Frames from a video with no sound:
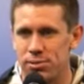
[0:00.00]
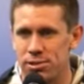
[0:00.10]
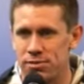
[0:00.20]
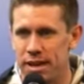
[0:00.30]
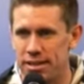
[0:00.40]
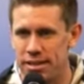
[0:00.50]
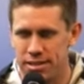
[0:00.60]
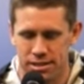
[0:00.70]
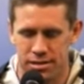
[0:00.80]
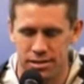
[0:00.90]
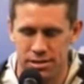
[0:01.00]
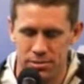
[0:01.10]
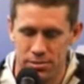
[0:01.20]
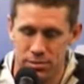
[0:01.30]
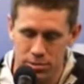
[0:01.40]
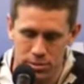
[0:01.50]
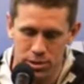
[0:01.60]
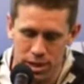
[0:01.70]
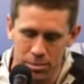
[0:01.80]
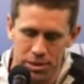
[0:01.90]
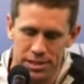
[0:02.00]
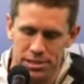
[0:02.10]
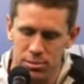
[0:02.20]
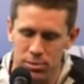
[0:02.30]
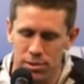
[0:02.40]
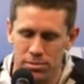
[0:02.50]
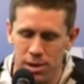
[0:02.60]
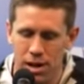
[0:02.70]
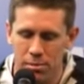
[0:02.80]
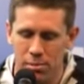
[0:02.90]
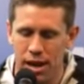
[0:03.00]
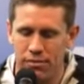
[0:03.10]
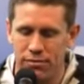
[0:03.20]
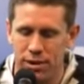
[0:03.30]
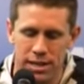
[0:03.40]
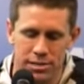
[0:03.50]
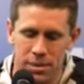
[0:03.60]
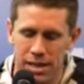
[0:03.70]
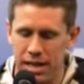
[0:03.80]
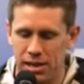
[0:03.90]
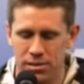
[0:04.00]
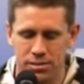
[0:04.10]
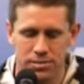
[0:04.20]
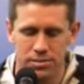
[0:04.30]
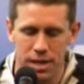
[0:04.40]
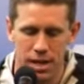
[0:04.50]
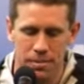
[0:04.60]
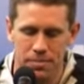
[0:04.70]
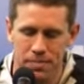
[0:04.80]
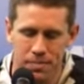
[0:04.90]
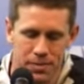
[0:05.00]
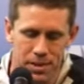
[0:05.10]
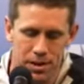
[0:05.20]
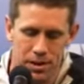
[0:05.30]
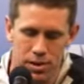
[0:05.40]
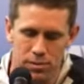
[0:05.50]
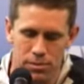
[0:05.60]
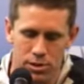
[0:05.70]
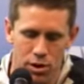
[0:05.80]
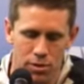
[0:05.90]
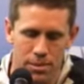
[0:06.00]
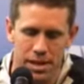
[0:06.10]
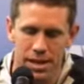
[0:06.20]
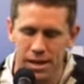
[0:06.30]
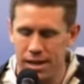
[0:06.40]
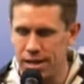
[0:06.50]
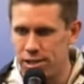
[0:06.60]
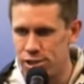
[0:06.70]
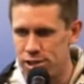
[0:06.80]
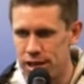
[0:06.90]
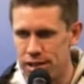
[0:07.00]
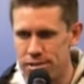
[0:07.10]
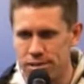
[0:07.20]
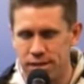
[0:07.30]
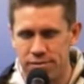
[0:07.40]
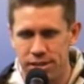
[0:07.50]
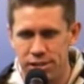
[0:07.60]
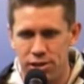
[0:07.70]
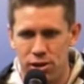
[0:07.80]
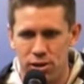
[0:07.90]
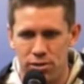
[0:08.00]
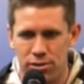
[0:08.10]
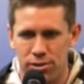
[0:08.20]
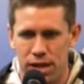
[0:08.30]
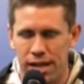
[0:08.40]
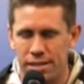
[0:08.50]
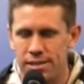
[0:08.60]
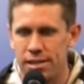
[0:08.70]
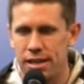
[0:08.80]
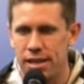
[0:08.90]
was the fact that a couple things. Number one, Brian France, Mike Helton, Darby, Stefanishin, all those guys,